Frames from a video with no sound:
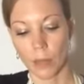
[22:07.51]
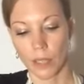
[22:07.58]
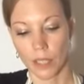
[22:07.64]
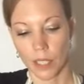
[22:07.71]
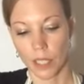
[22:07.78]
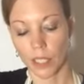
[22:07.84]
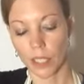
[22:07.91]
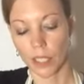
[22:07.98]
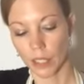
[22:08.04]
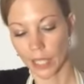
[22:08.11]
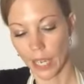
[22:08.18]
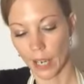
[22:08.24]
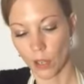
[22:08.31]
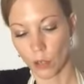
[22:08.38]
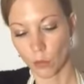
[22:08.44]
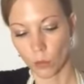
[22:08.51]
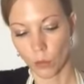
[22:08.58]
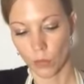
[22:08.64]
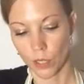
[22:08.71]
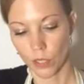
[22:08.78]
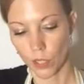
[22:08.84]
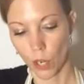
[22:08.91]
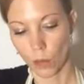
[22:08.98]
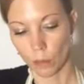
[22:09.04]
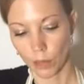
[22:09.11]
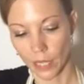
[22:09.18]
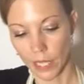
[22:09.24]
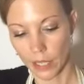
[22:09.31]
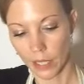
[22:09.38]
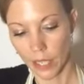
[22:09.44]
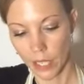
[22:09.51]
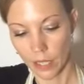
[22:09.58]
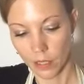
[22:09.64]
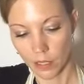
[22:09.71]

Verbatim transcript: It's going to get loud when we start blending.